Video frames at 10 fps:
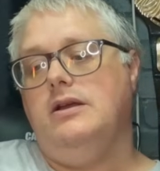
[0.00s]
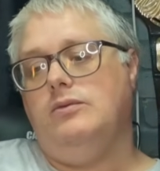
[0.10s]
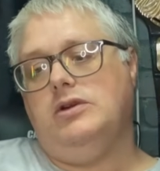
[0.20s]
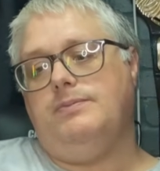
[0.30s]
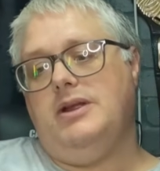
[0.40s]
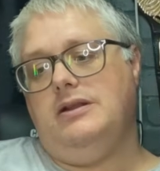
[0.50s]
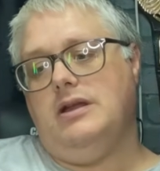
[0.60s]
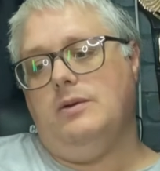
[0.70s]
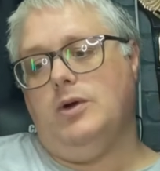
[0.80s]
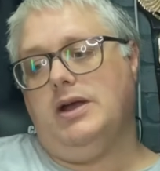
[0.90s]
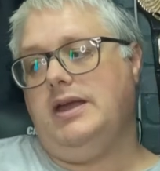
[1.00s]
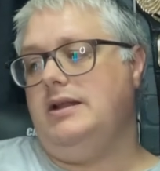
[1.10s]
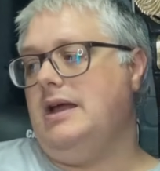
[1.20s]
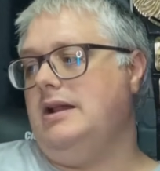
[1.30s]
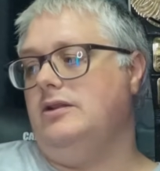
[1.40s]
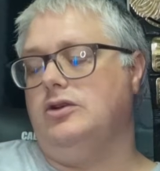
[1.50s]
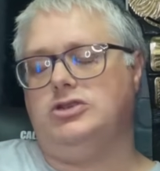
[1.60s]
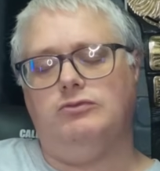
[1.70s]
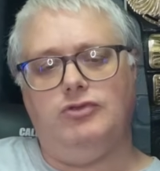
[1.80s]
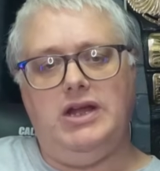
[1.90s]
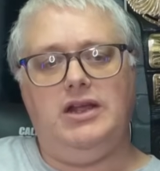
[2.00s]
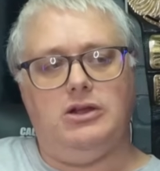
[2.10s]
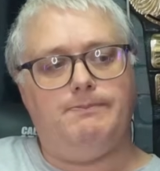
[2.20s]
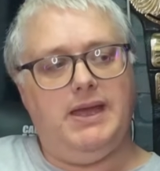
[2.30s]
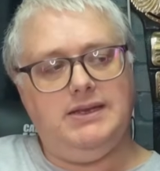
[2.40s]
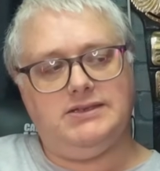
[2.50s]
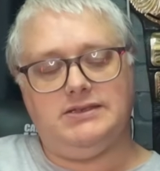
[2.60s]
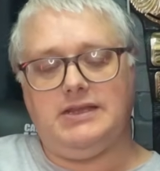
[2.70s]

when I've been working, and it looks a really good piece